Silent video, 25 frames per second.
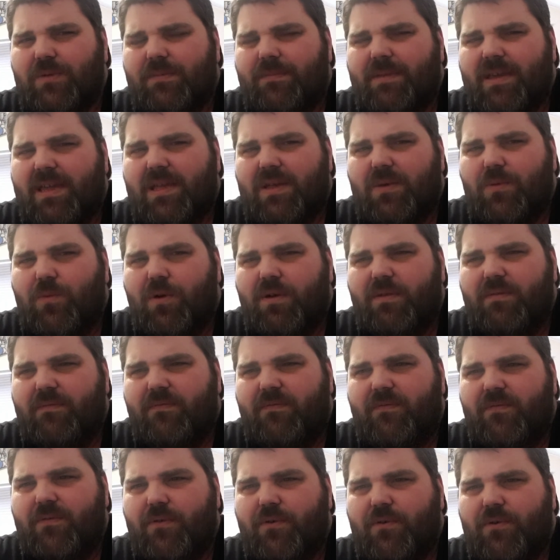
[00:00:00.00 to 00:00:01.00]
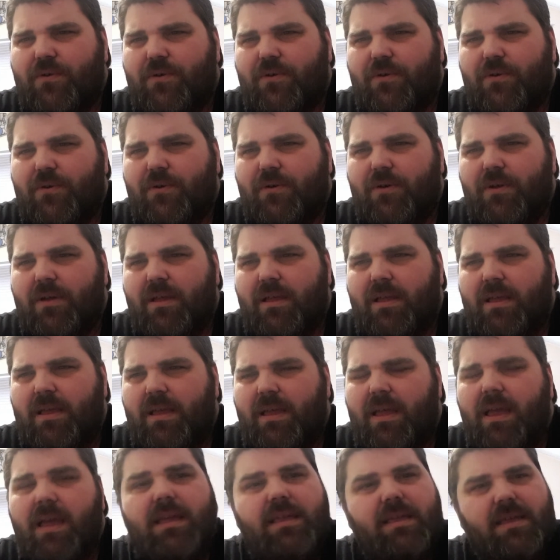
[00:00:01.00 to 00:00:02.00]
We make one for,
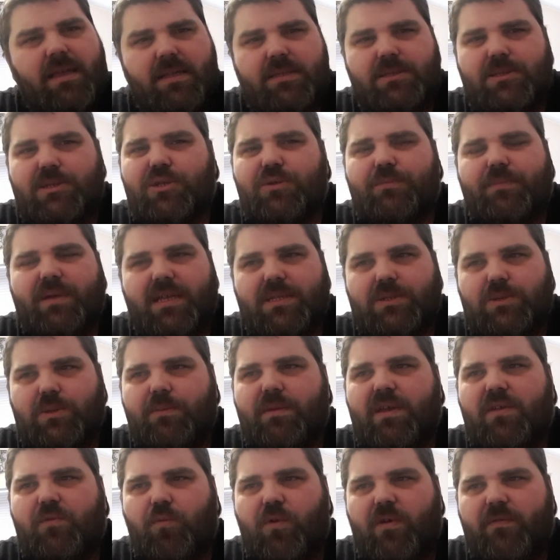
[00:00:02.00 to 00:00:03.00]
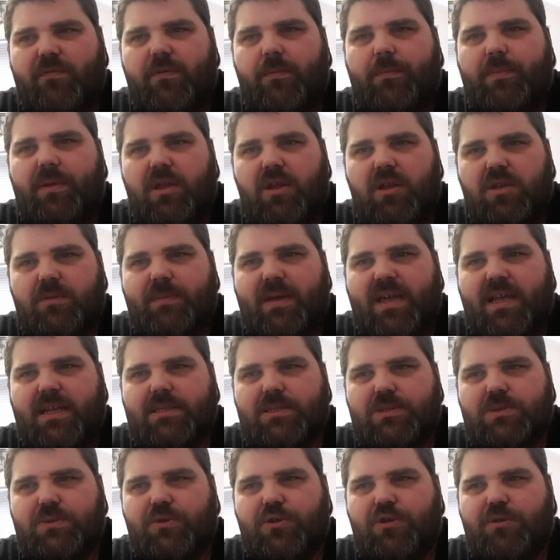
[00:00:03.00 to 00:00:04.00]
yeah, 2 beds. We make one for Peter
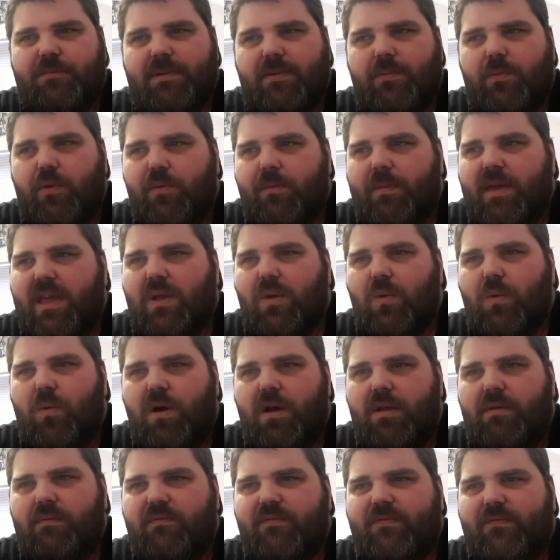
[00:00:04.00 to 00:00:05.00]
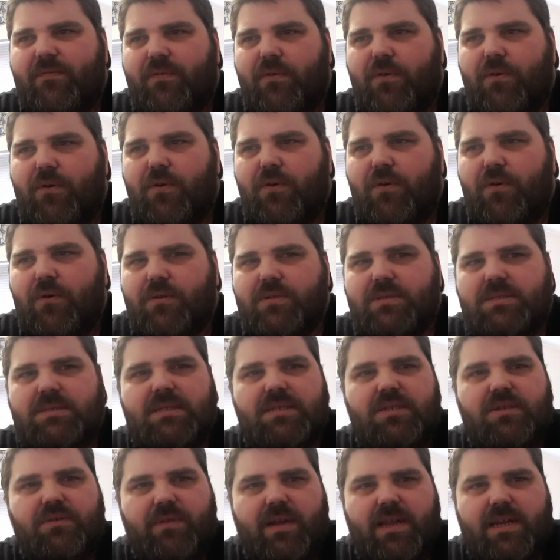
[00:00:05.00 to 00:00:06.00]
Pan's room, and we make one for
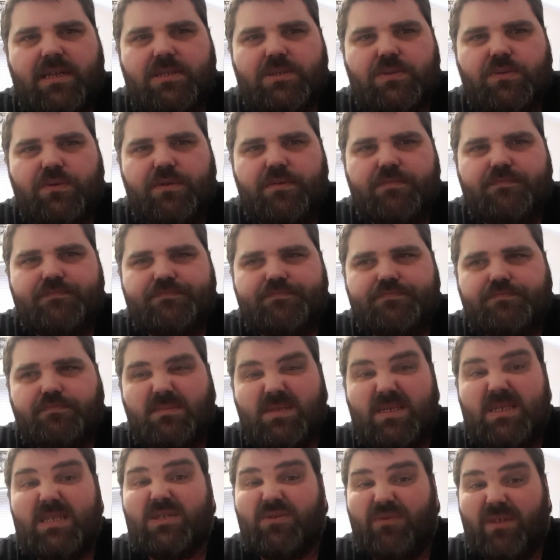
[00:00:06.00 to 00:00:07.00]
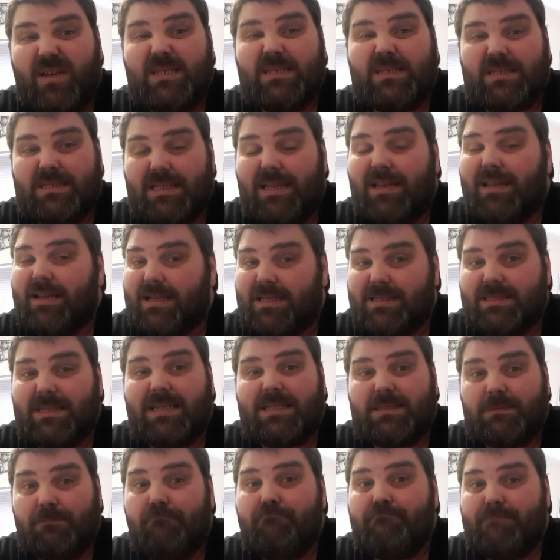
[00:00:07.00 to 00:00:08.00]
Cinderella's room. Cinderella's is, like I
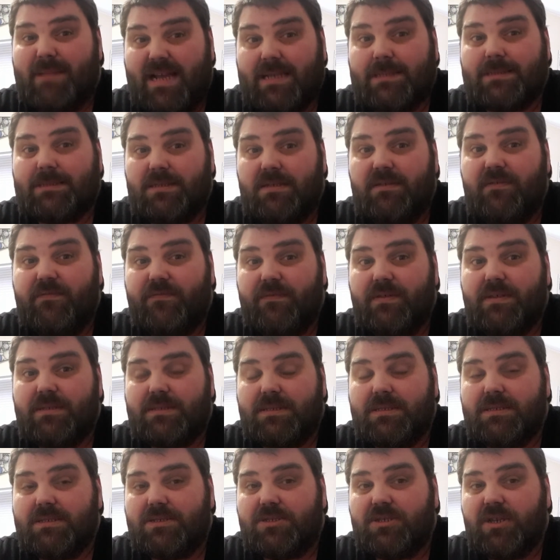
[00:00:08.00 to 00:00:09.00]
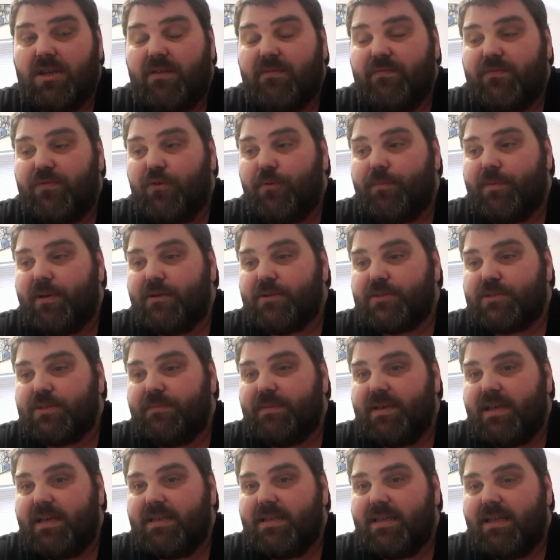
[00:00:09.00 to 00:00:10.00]
said, it's massive. It's this giant
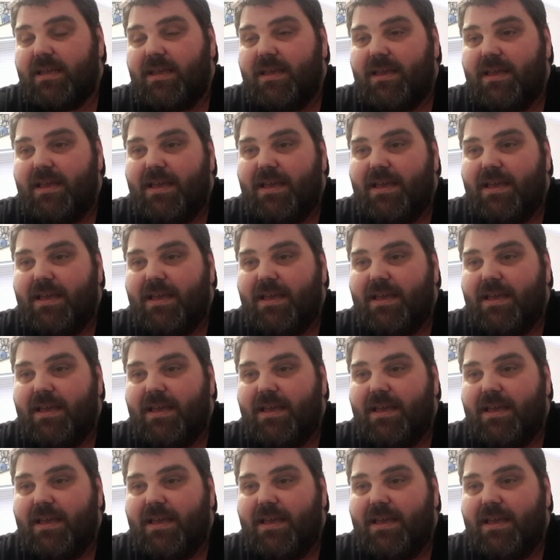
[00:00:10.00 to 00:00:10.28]
4-poster bed.